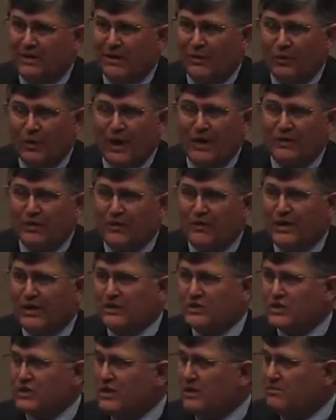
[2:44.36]
rather
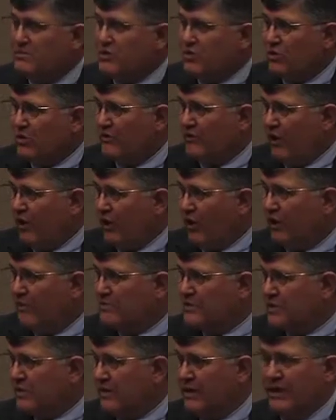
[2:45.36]
than some sort of
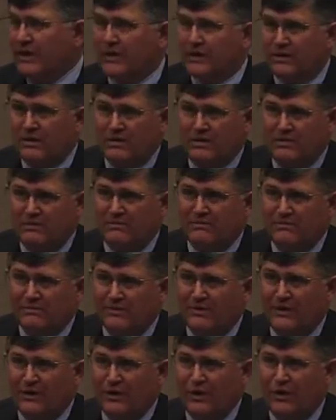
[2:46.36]
arm's length,
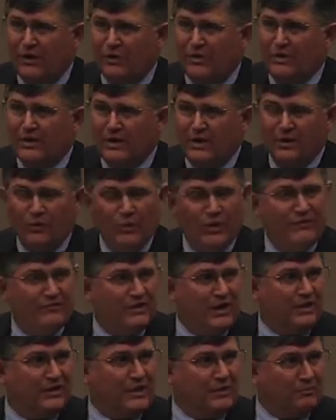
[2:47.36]
you know, we've
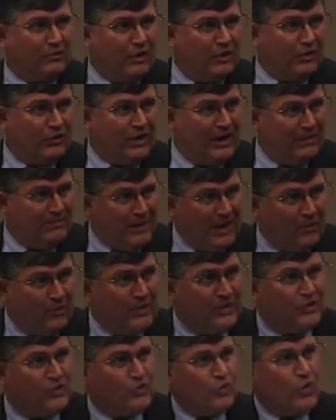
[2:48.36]
done the program, now we
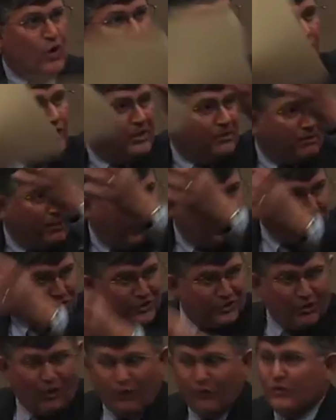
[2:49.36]
throw the
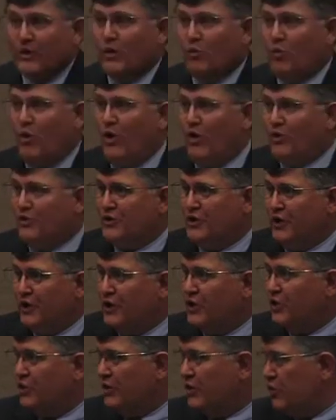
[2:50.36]
person over the wall to
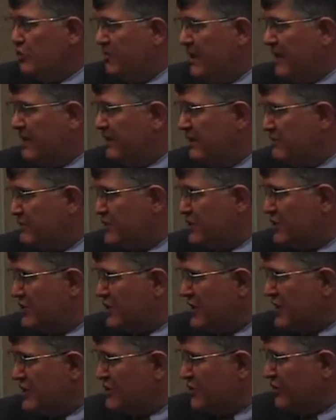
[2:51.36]
you and you make them
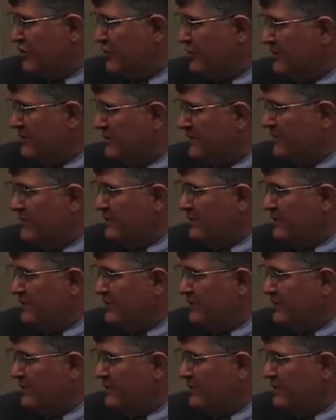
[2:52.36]
successful.